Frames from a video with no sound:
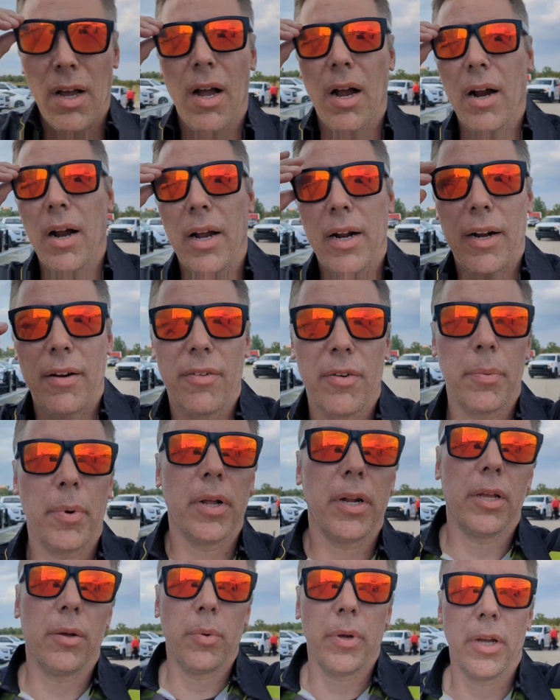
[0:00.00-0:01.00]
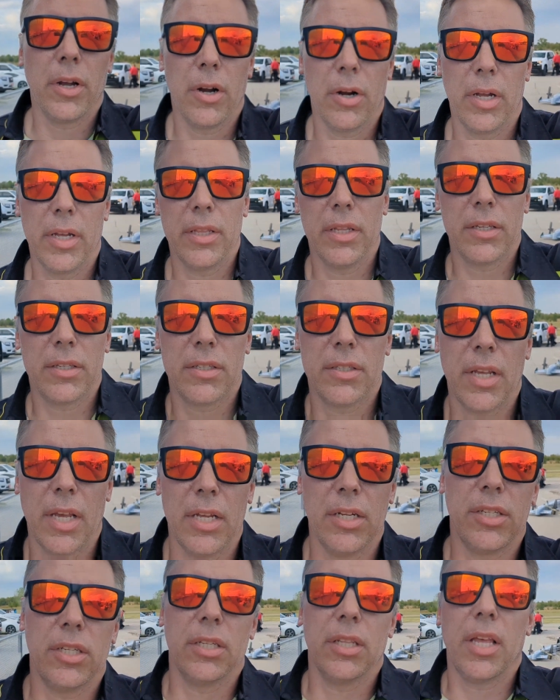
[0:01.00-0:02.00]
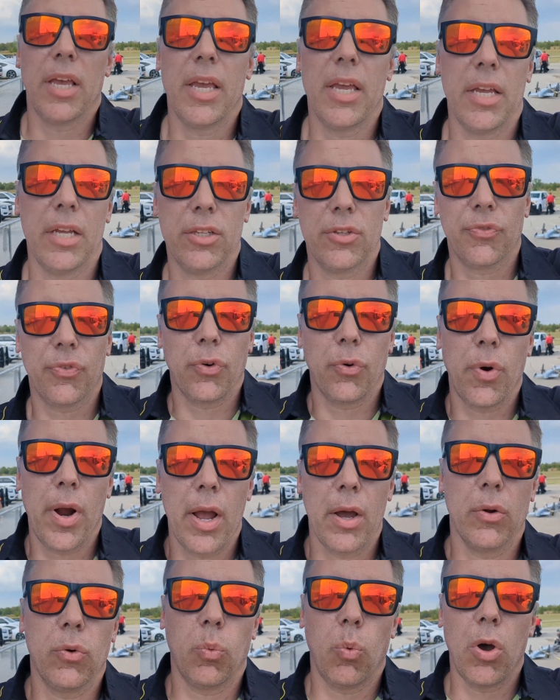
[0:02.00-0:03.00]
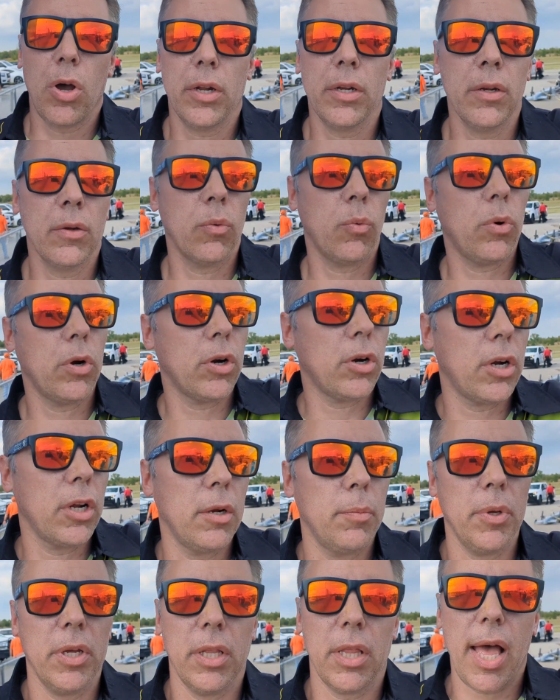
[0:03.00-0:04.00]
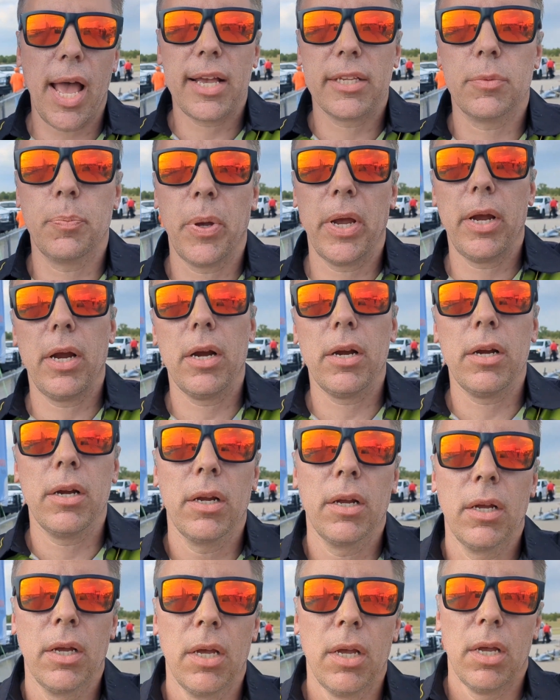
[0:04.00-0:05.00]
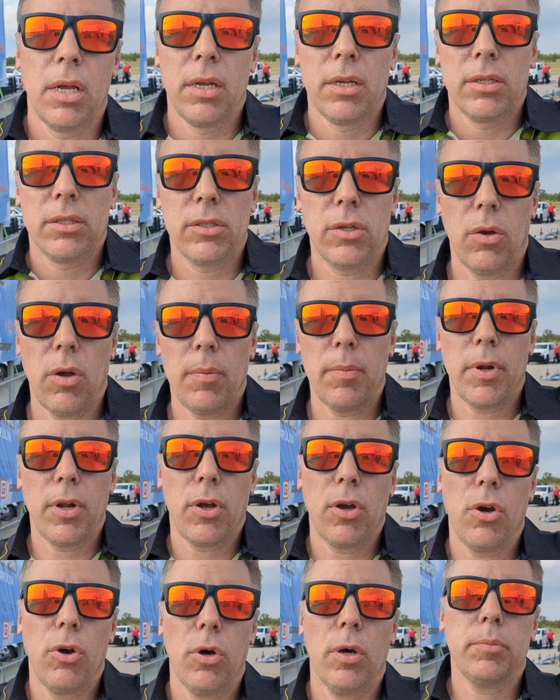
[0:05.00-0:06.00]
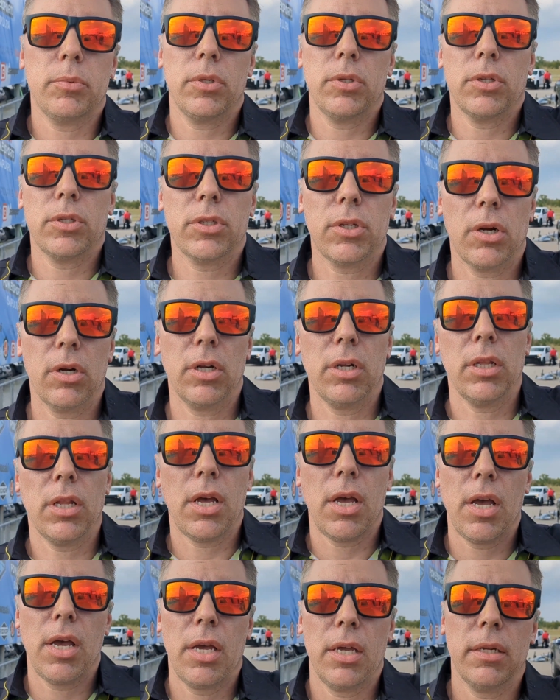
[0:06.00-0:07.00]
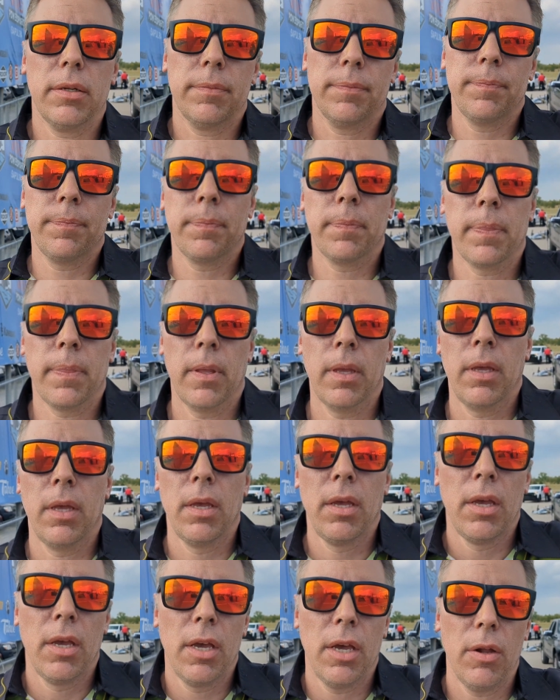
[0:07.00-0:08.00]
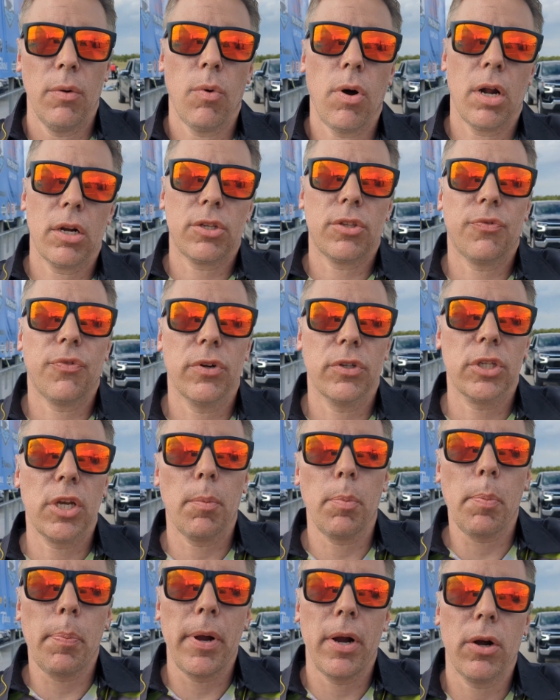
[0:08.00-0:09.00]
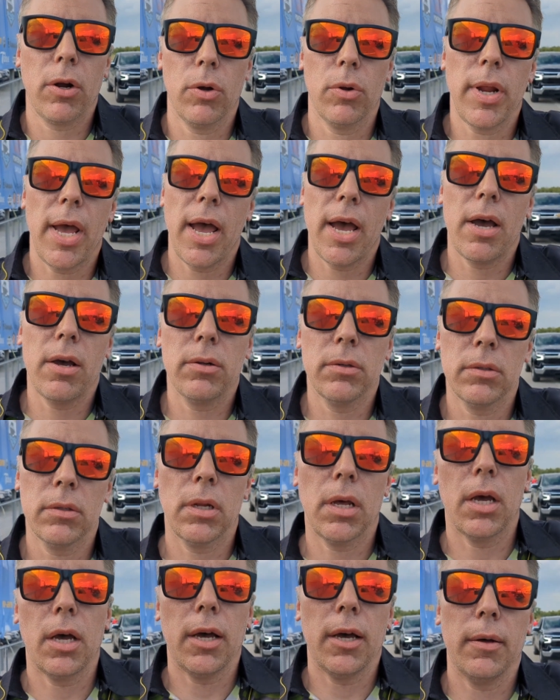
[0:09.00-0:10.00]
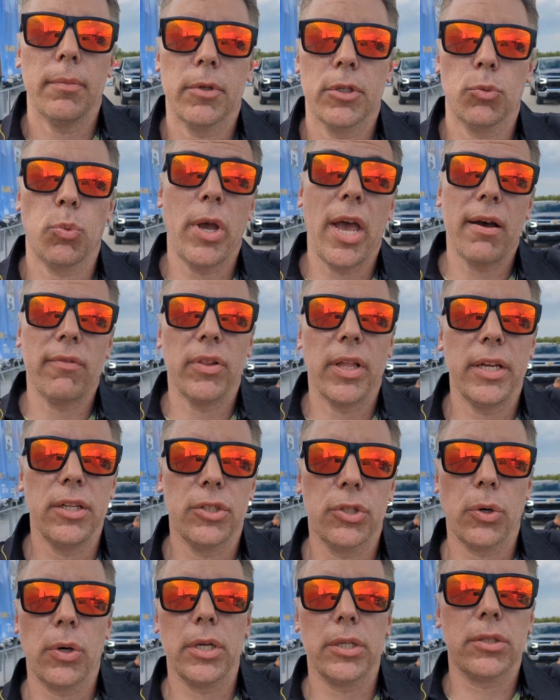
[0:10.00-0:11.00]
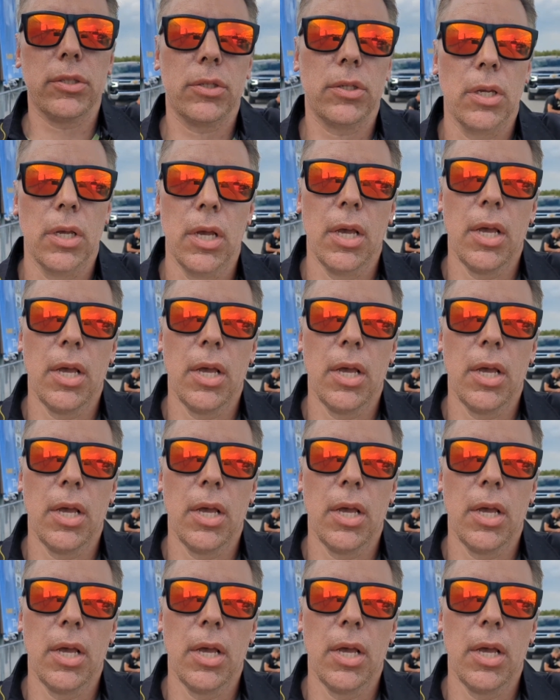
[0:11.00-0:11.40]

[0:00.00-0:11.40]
All right, everybody, we are in the staging lanes for round 1. We're going to be last pair, so I'm going to go up to the starting line and watch the first couple pair go down because we have lane choice.